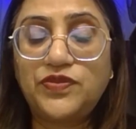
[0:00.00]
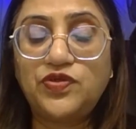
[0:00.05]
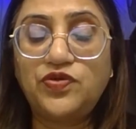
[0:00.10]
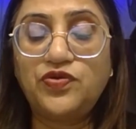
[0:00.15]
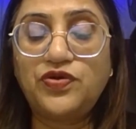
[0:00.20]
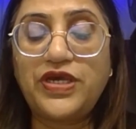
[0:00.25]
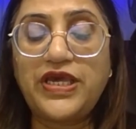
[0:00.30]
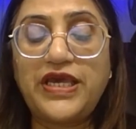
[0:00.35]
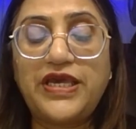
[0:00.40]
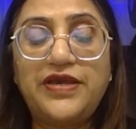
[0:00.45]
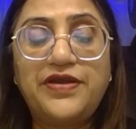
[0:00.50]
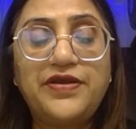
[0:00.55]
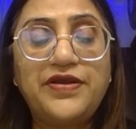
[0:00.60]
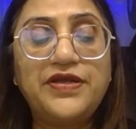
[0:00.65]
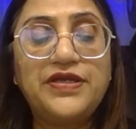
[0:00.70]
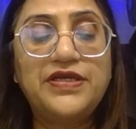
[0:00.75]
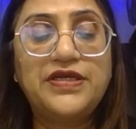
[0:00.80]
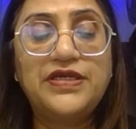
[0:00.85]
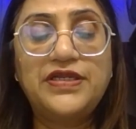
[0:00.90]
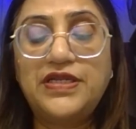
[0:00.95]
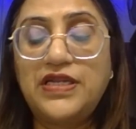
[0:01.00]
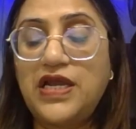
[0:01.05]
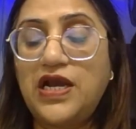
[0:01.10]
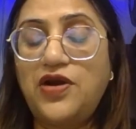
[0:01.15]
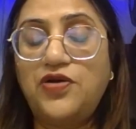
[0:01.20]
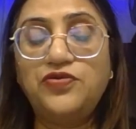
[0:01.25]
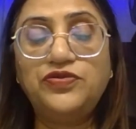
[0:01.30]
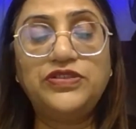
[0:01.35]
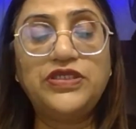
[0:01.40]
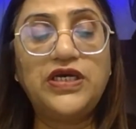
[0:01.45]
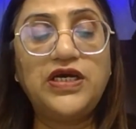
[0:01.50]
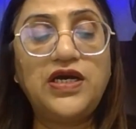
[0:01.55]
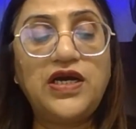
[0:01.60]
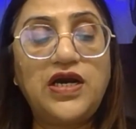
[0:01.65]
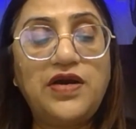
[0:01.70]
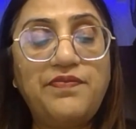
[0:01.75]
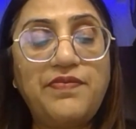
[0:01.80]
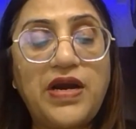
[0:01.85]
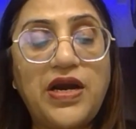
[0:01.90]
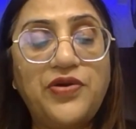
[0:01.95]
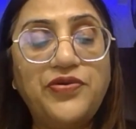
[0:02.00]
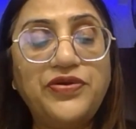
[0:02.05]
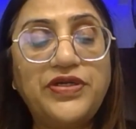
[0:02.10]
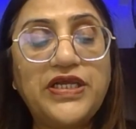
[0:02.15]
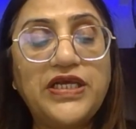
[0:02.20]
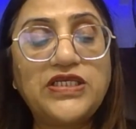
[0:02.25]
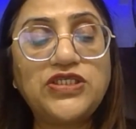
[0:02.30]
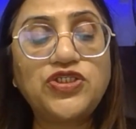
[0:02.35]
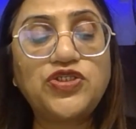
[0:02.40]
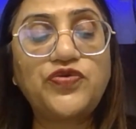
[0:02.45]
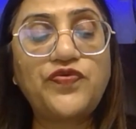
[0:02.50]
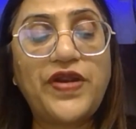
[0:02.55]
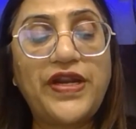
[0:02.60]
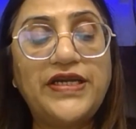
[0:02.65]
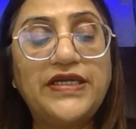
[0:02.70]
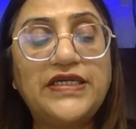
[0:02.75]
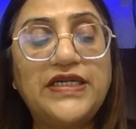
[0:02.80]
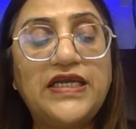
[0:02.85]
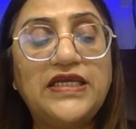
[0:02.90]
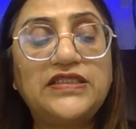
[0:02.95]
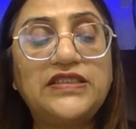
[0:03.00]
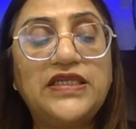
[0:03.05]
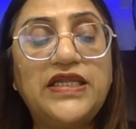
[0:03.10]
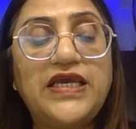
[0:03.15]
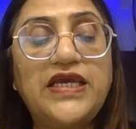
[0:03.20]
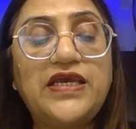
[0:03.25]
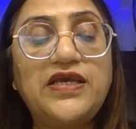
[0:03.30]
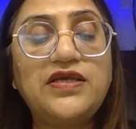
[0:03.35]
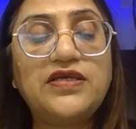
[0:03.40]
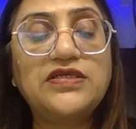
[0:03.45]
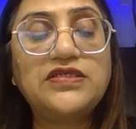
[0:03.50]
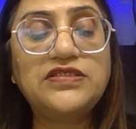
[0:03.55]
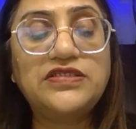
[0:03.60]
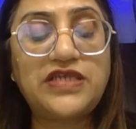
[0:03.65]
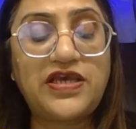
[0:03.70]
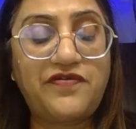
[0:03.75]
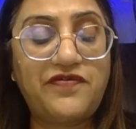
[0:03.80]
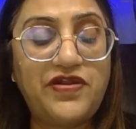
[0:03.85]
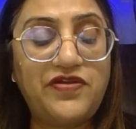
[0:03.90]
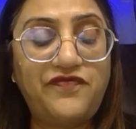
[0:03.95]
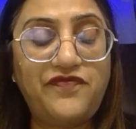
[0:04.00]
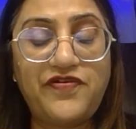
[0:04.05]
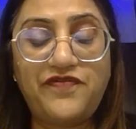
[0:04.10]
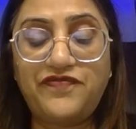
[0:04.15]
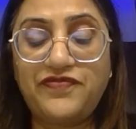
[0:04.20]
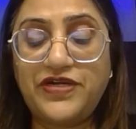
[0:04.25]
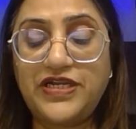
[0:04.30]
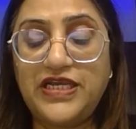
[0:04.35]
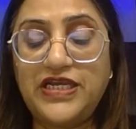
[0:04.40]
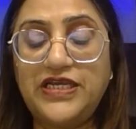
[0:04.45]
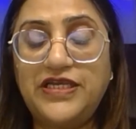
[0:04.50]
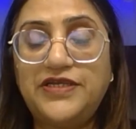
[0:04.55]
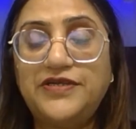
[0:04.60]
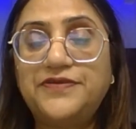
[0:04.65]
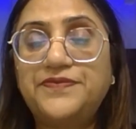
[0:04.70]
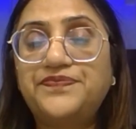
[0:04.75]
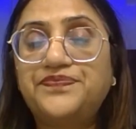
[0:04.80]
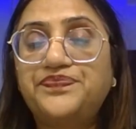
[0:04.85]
Okay. Now the amount is 23,750.